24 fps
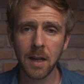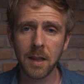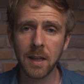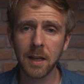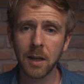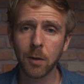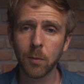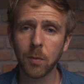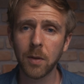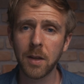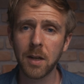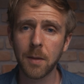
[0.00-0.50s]
I
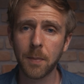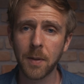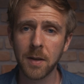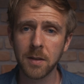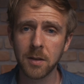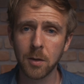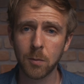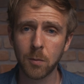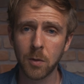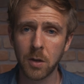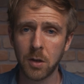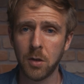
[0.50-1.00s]
think it really
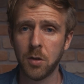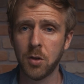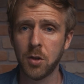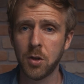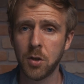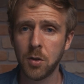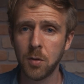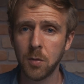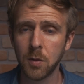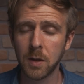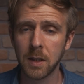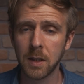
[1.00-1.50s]
depends on what your
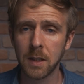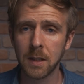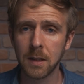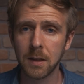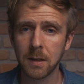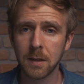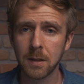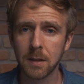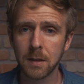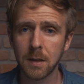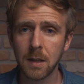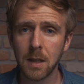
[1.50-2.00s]
shoot
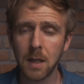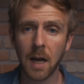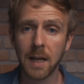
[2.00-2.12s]
is.